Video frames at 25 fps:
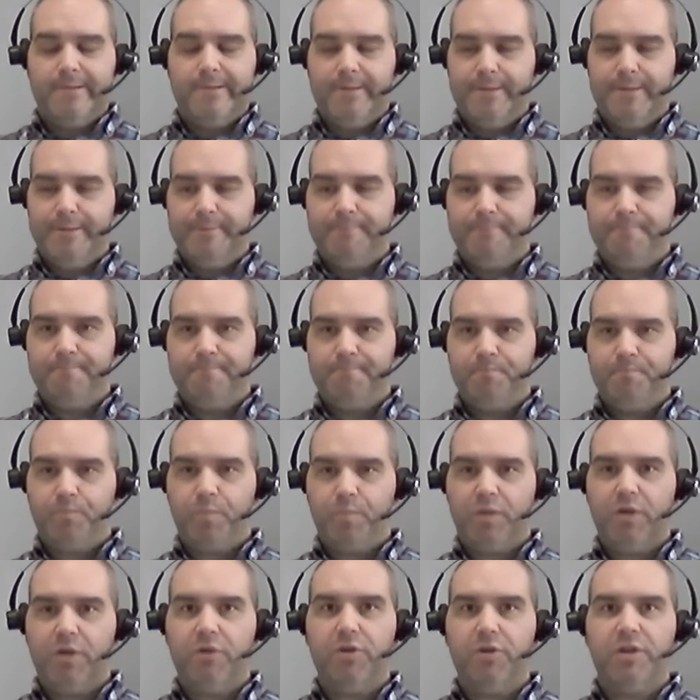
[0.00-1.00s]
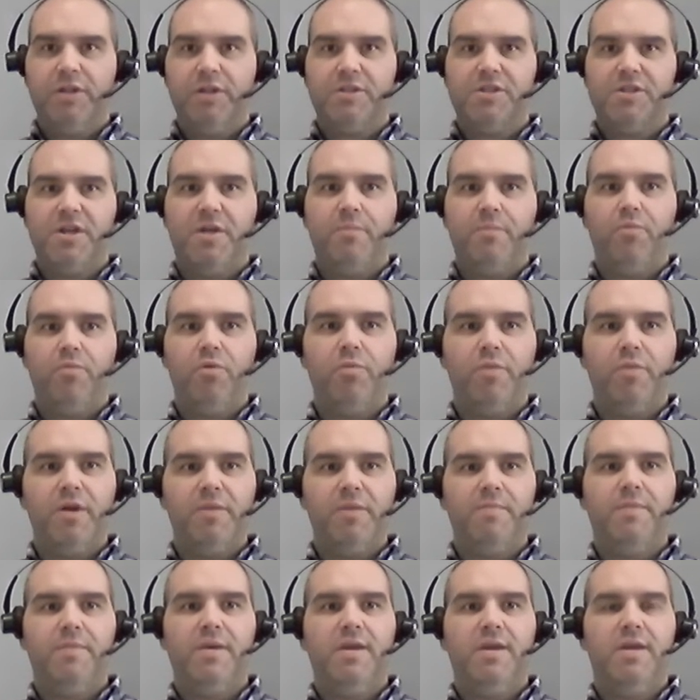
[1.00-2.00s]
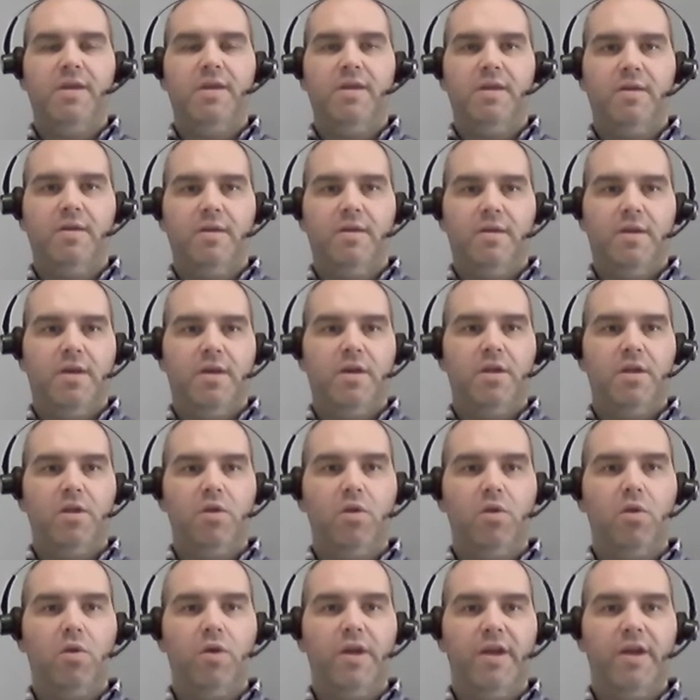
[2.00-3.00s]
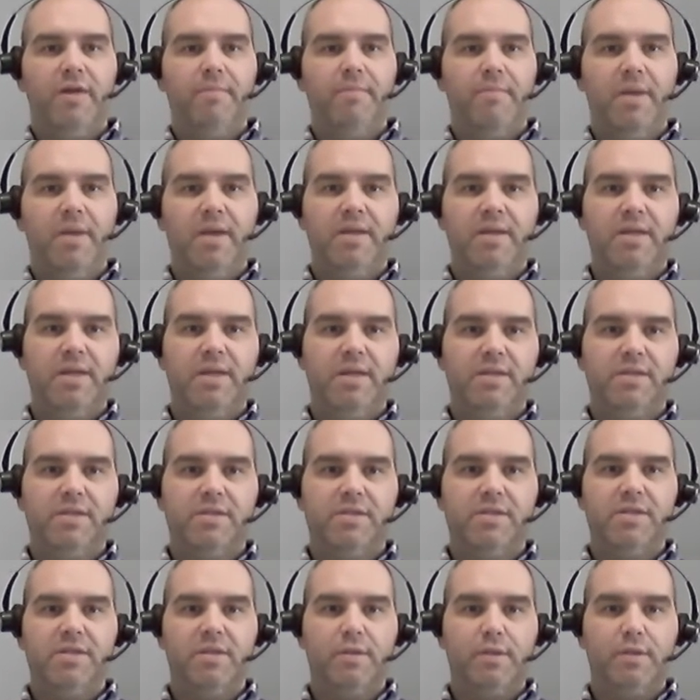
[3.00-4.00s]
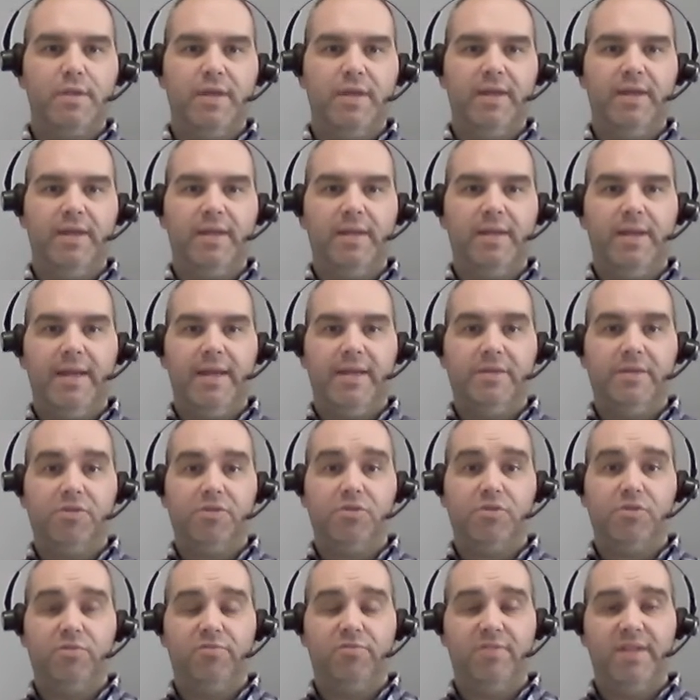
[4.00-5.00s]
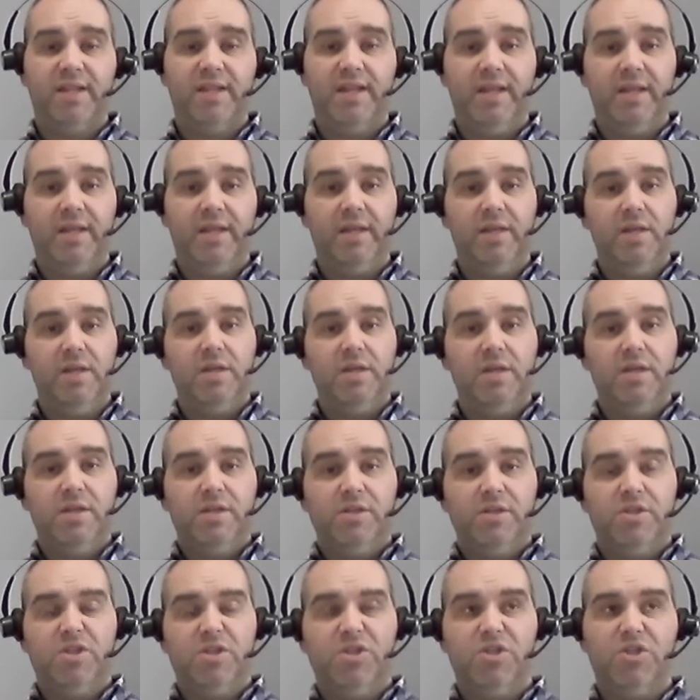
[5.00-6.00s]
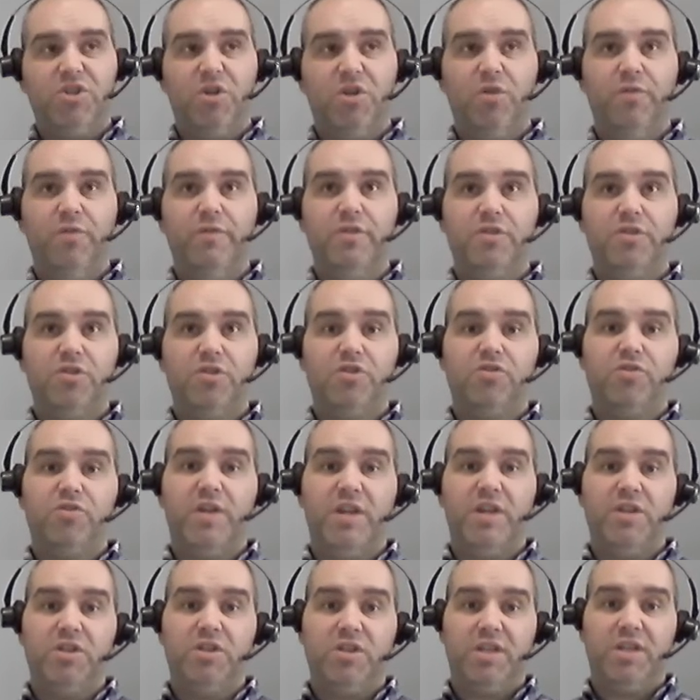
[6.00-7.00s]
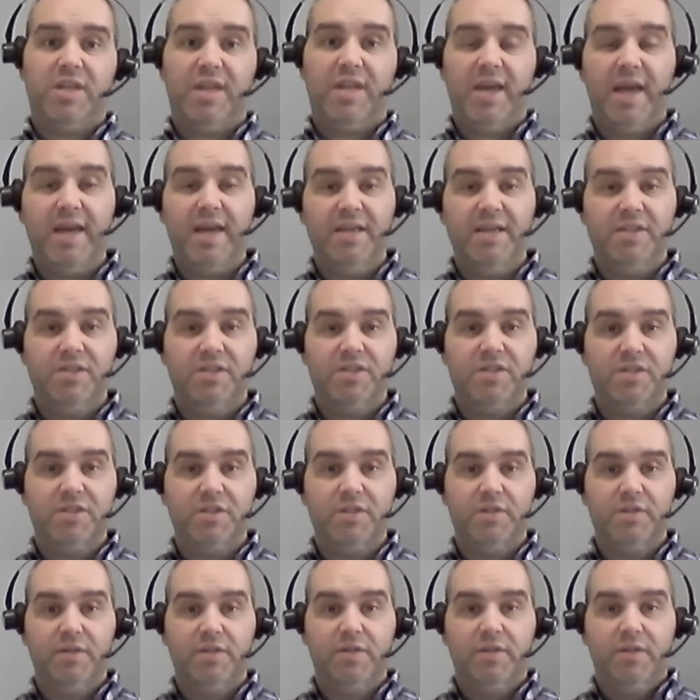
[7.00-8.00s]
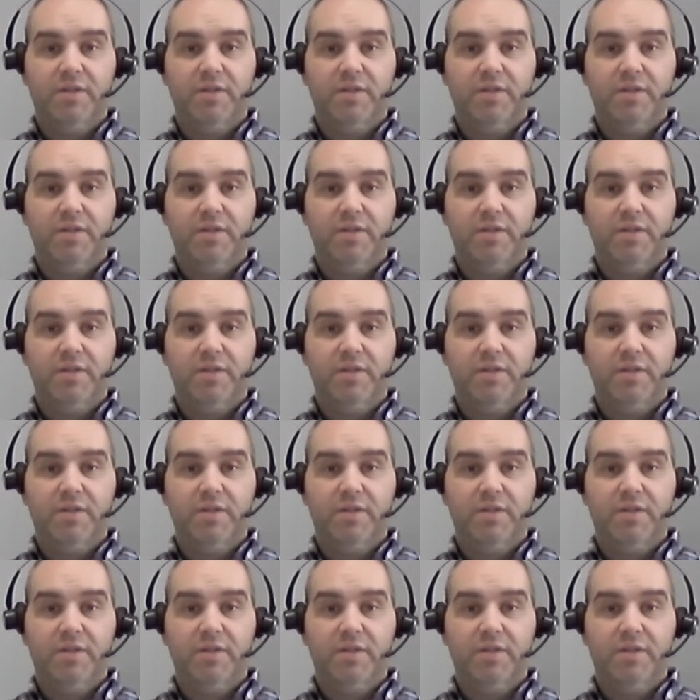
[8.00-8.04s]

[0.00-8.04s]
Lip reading: A good example might be a lawyer may need to think laterally to solve a strange case.